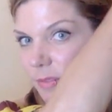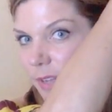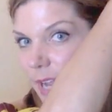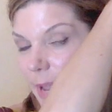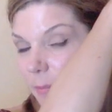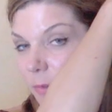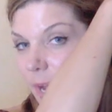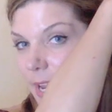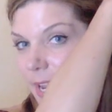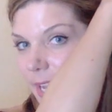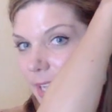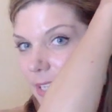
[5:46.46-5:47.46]
I am
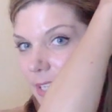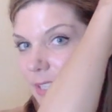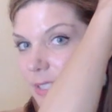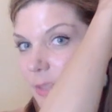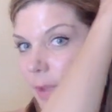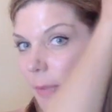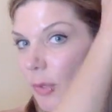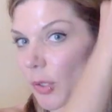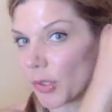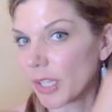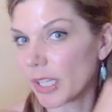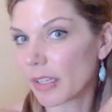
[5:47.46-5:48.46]
right-handed, so I am
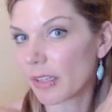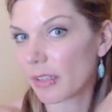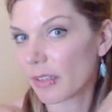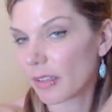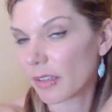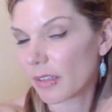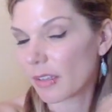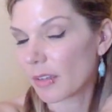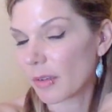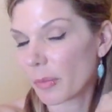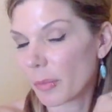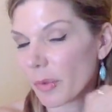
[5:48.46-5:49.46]
curling
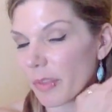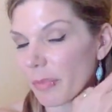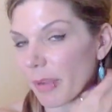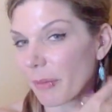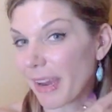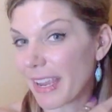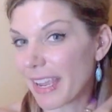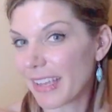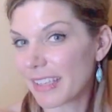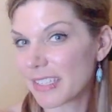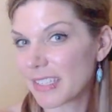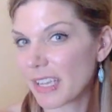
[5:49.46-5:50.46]
with my right
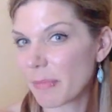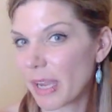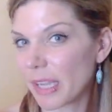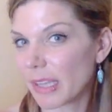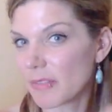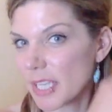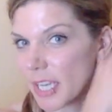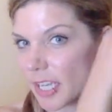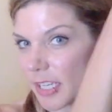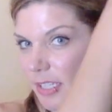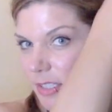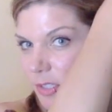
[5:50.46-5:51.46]
hand, and my left
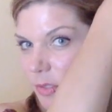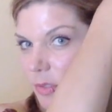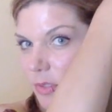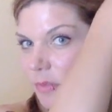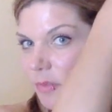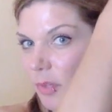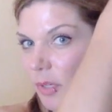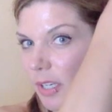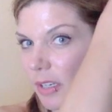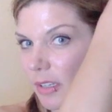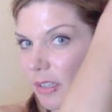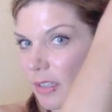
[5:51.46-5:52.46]
hand is used
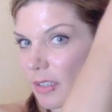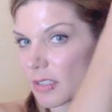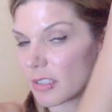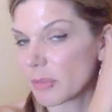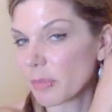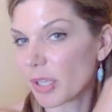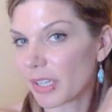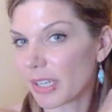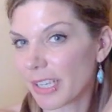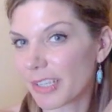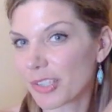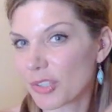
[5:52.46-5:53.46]
for stability
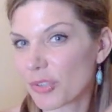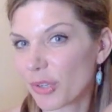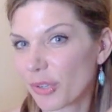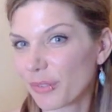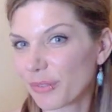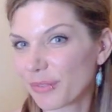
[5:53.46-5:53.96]
and control.